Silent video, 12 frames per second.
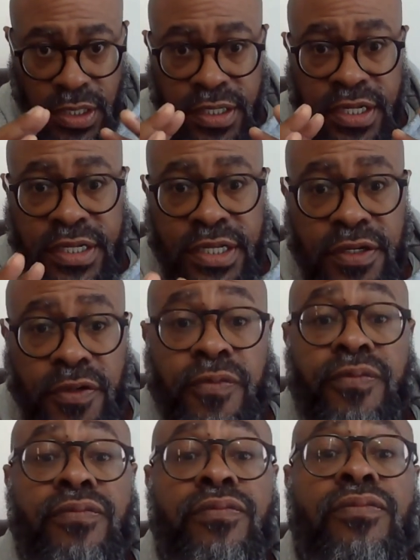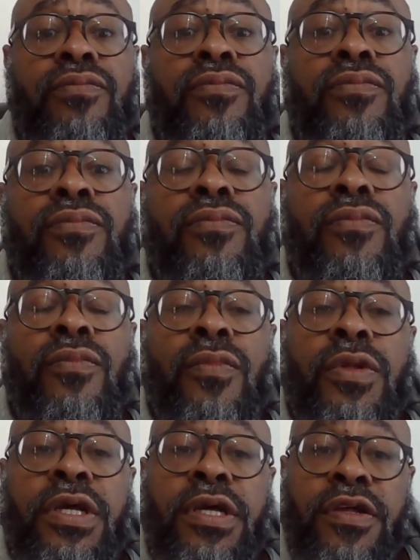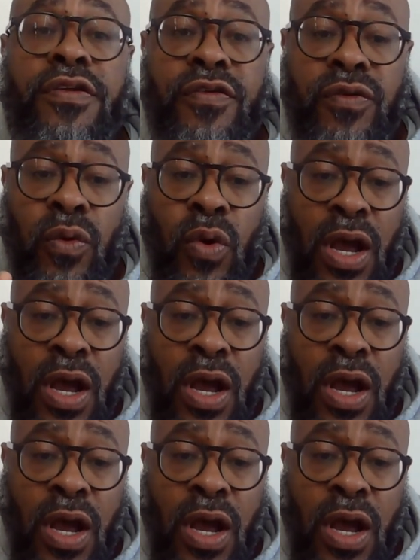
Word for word: the deal is